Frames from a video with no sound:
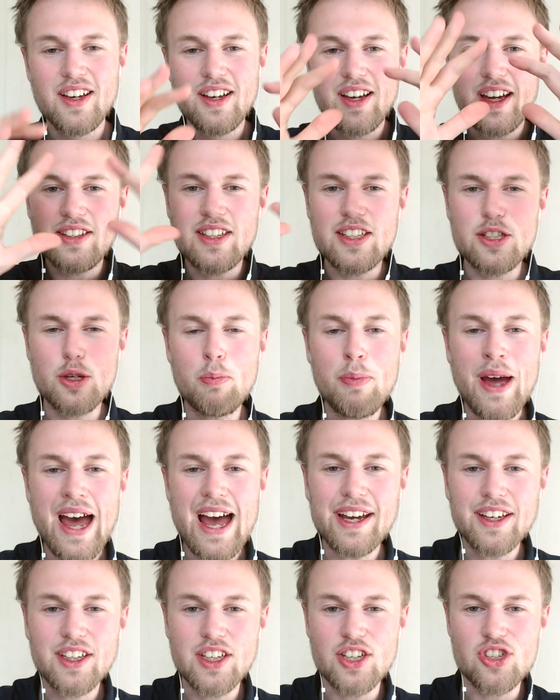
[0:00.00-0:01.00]
And then you
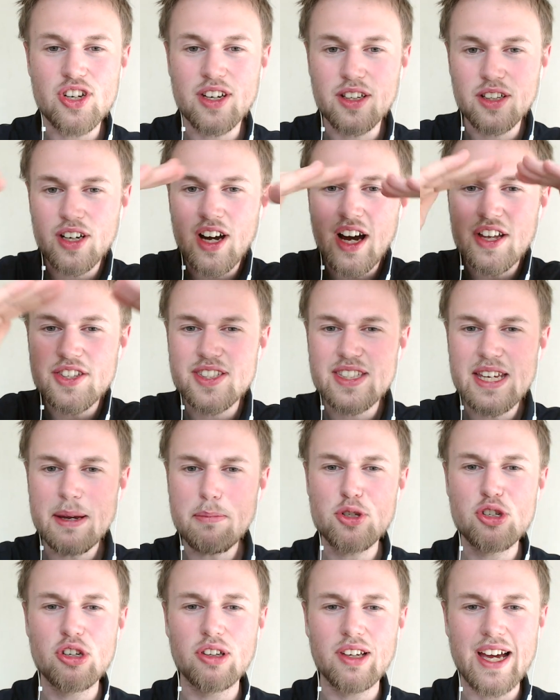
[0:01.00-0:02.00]
package and
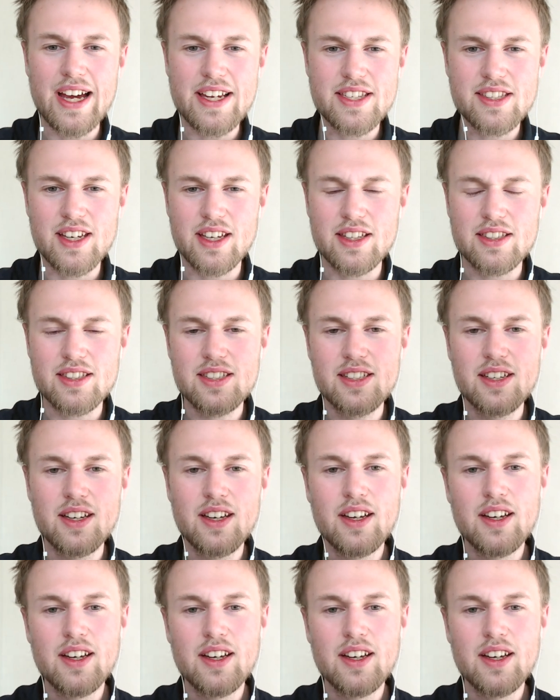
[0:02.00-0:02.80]
conceptualize it.